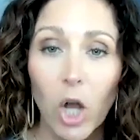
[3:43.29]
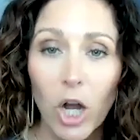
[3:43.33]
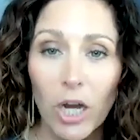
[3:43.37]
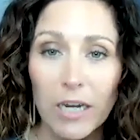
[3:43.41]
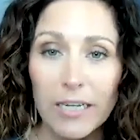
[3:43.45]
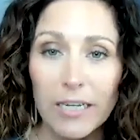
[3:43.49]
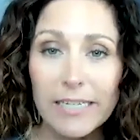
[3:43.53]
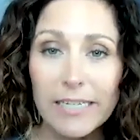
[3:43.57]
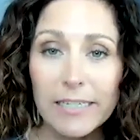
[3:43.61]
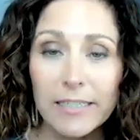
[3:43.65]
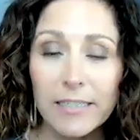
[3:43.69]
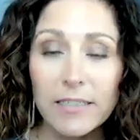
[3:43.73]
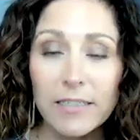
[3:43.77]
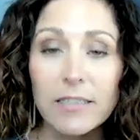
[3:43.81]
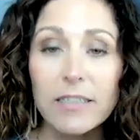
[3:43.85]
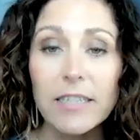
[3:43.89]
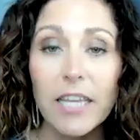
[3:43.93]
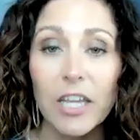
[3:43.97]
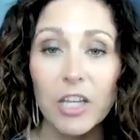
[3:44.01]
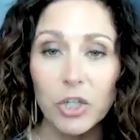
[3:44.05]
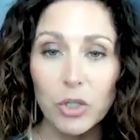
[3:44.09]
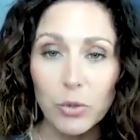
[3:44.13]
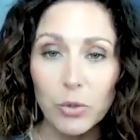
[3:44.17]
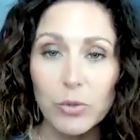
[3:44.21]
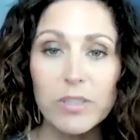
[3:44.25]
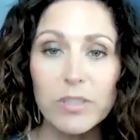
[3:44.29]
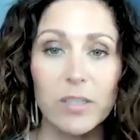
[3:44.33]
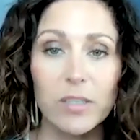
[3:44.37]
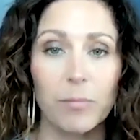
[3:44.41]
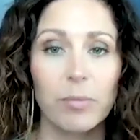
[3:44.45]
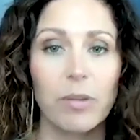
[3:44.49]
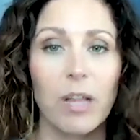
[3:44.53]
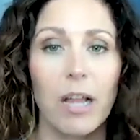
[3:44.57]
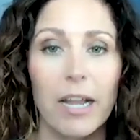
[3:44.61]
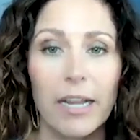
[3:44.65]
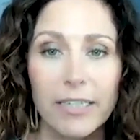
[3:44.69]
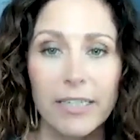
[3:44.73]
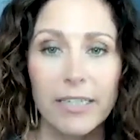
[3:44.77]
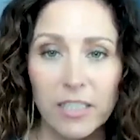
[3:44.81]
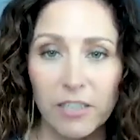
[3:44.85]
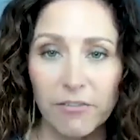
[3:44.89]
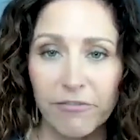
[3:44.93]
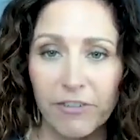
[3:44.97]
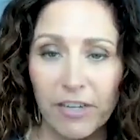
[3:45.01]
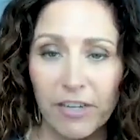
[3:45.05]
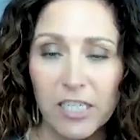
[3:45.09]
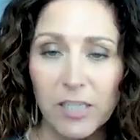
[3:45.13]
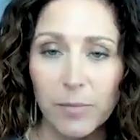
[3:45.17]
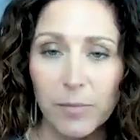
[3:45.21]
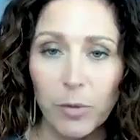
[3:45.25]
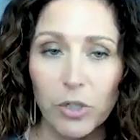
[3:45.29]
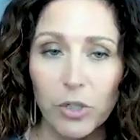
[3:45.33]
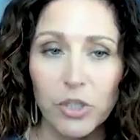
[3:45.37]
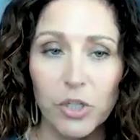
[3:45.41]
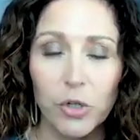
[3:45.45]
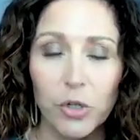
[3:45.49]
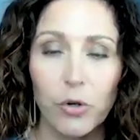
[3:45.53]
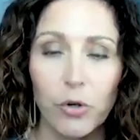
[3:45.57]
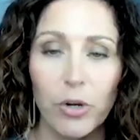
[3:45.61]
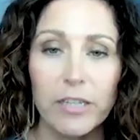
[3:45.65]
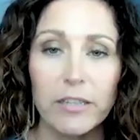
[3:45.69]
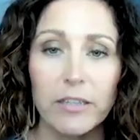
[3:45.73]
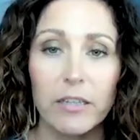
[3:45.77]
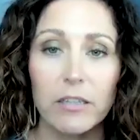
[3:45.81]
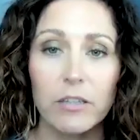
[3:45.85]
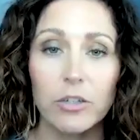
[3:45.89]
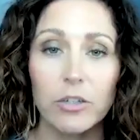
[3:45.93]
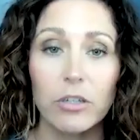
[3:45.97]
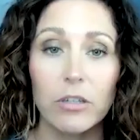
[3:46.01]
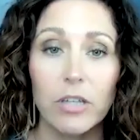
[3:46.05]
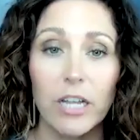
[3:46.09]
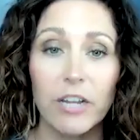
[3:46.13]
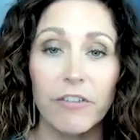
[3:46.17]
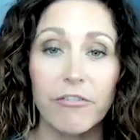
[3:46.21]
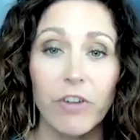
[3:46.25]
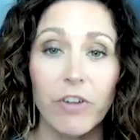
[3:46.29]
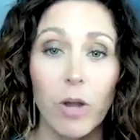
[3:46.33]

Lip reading: audience that you supplied to Facebook to create that lookalike